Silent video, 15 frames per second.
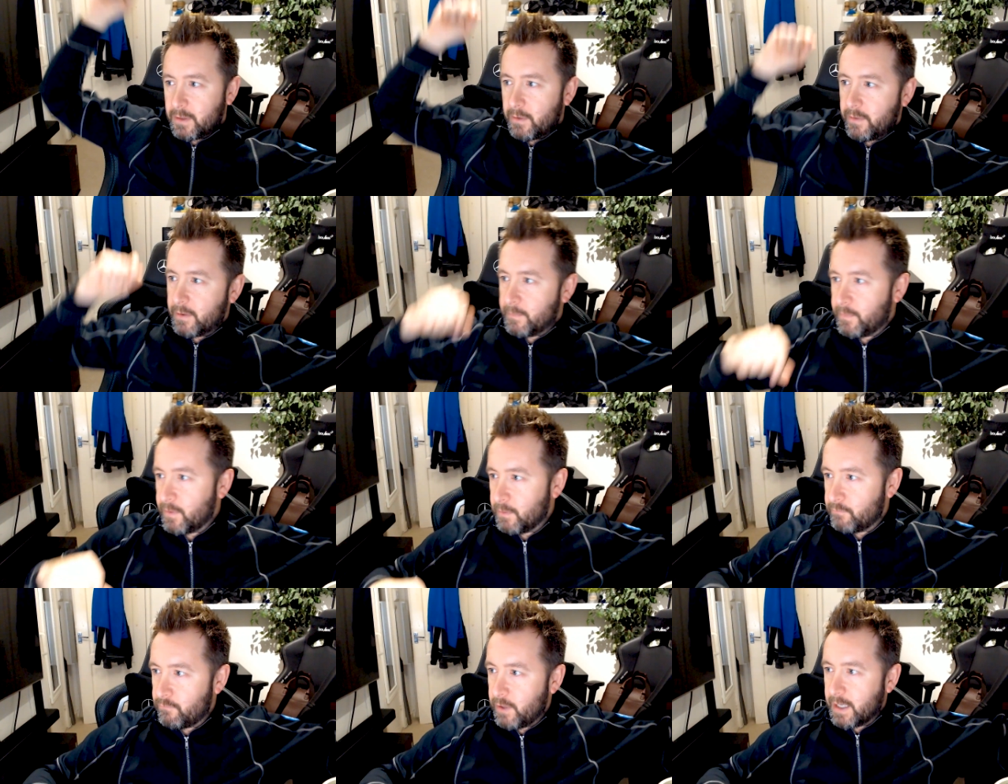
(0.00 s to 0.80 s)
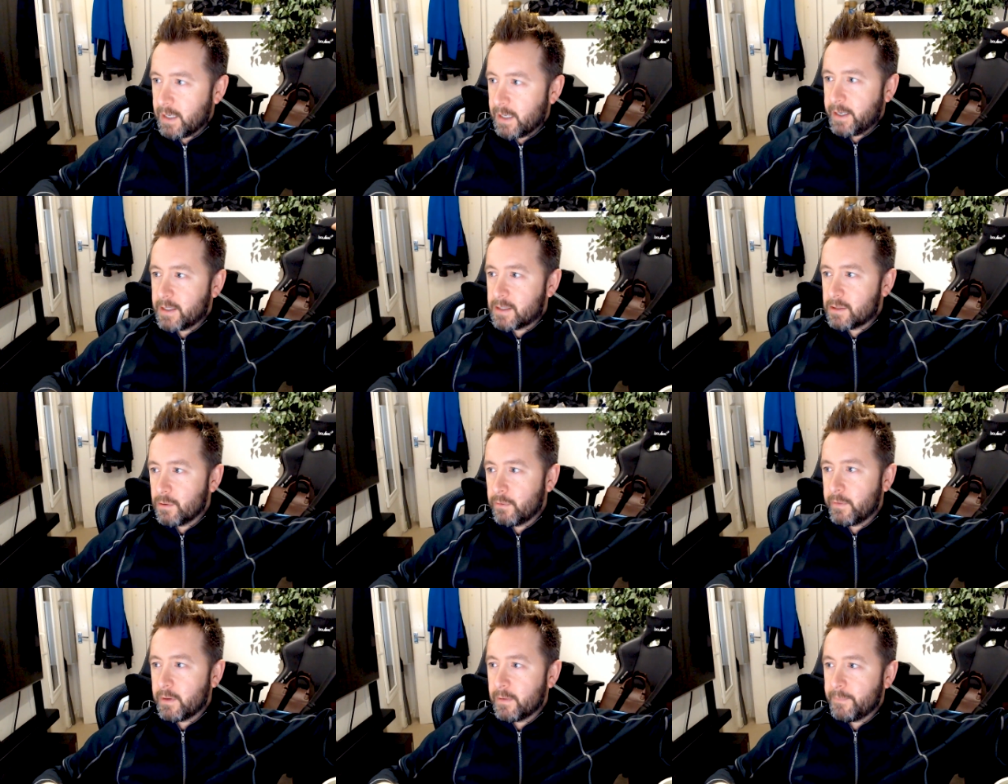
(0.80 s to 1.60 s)
You know, the ring lights
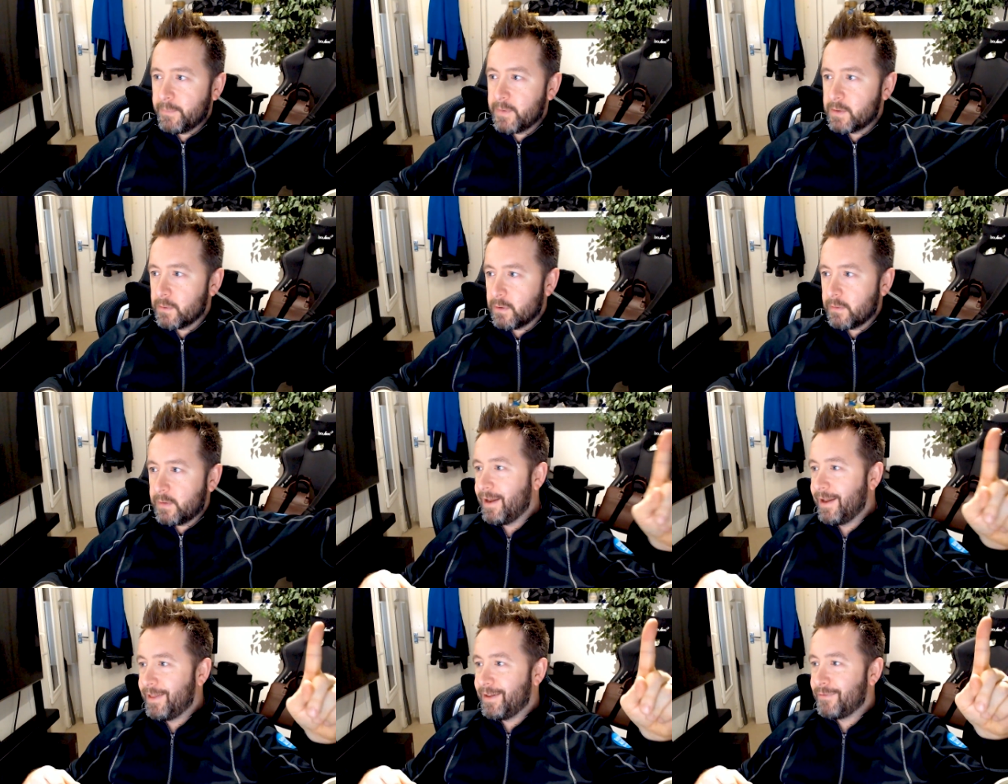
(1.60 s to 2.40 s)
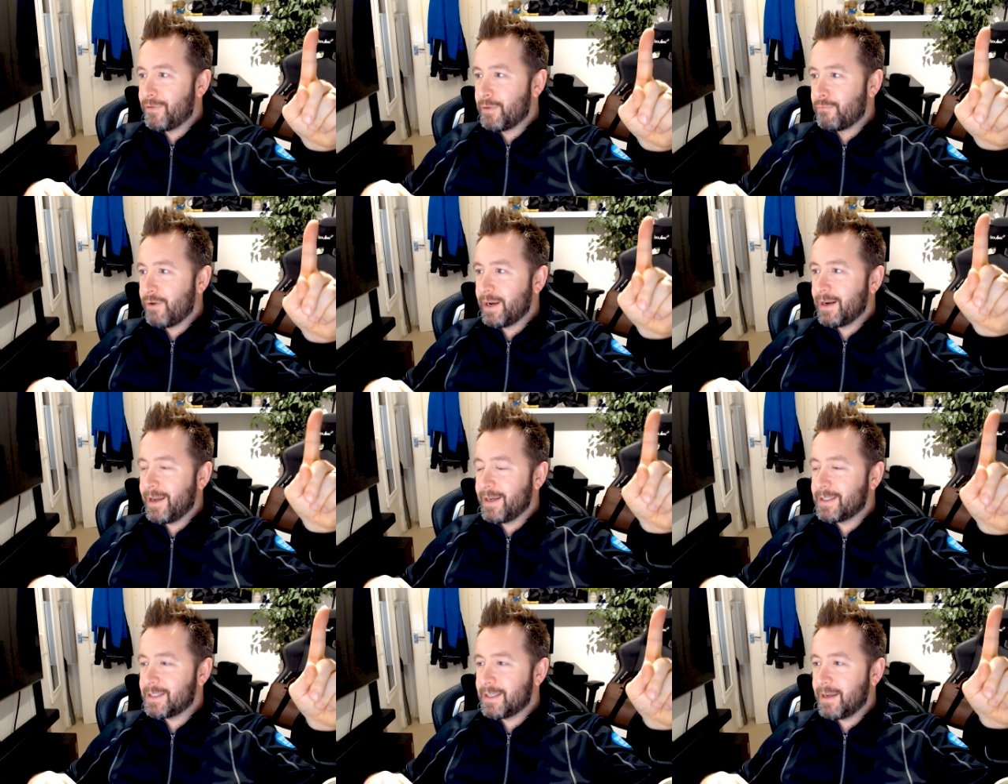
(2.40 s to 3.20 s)
over. Sorry, the ring
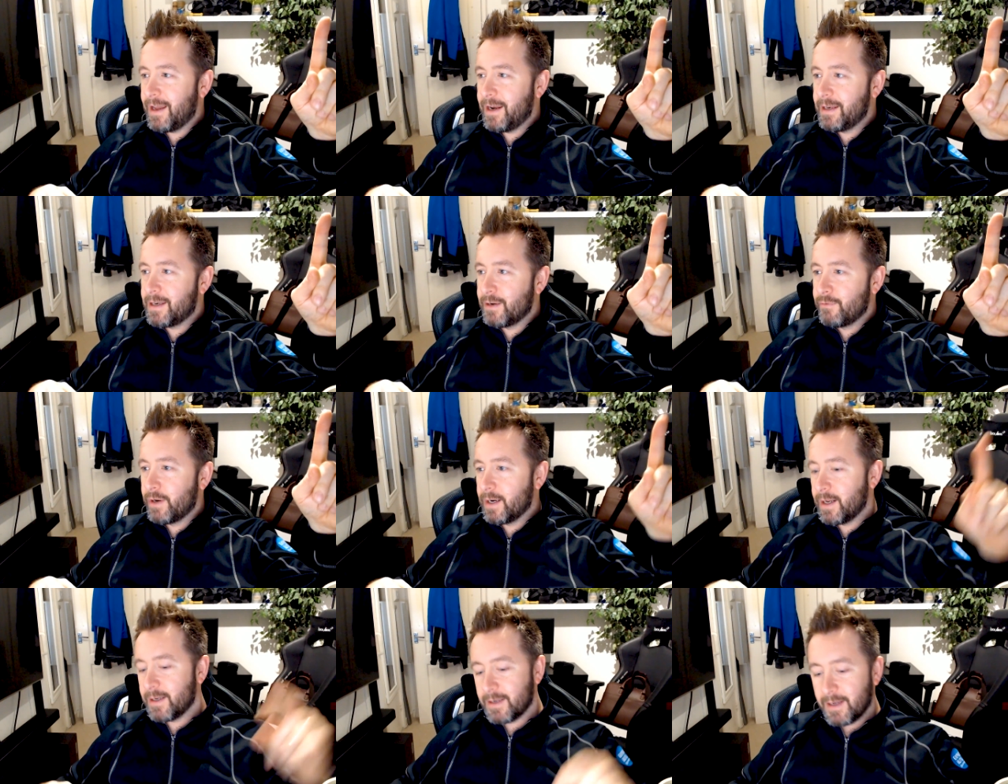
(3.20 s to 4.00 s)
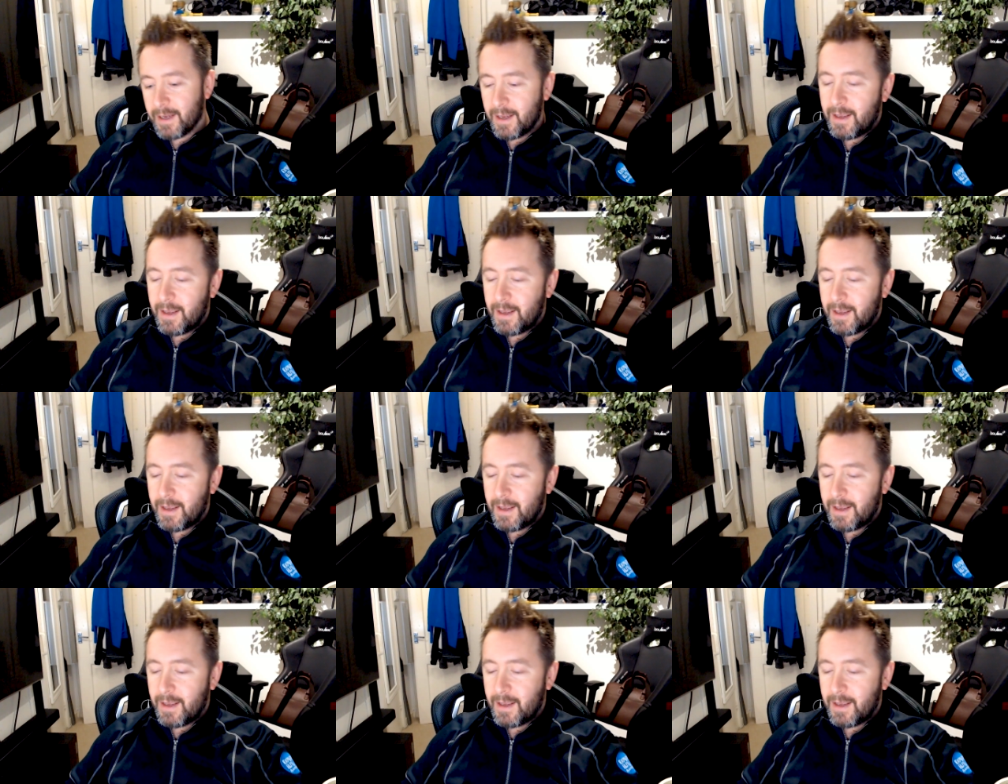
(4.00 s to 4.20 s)
lights here, LED ring light,